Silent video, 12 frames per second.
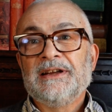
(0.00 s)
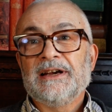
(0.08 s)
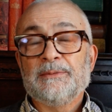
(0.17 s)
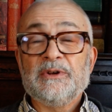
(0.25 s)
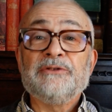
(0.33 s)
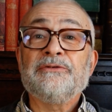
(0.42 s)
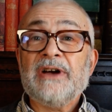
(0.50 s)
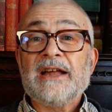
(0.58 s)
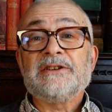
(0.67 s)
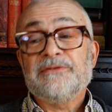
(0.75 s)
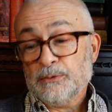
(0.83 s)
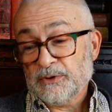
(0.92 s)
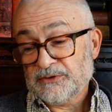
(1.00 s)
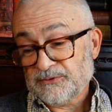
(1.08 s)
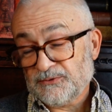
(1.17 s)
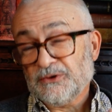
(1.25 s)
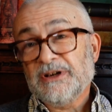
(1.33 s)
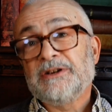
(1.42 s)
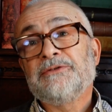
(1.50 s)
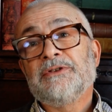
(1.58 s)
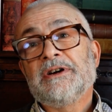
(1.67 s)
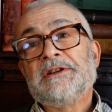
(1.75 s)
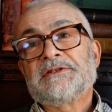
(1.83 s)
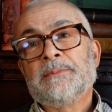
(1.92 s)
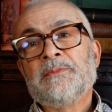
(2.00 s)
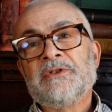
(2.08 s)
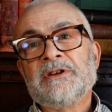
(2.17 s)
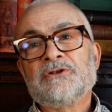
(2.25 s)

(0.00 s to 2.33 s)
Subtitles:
In fact, if you were trying to find something